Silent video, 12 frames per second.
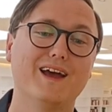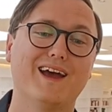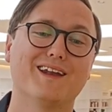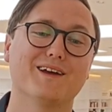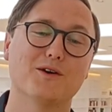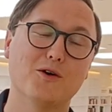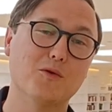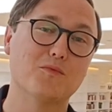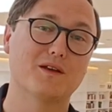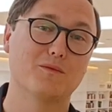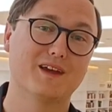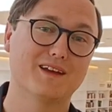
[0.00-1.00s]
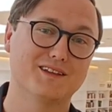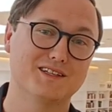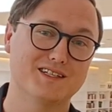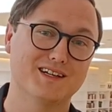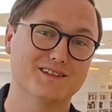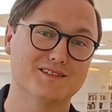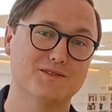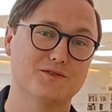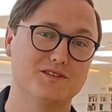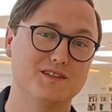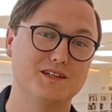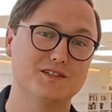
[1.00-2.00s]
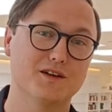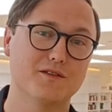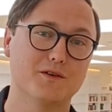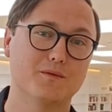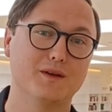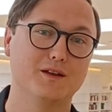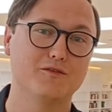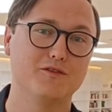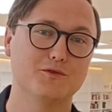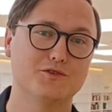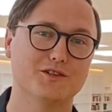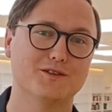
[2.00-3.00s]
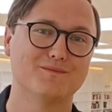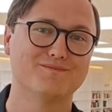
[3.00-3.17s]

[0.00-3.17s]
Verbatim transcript: and I hope that we get the chance to see each other in the future.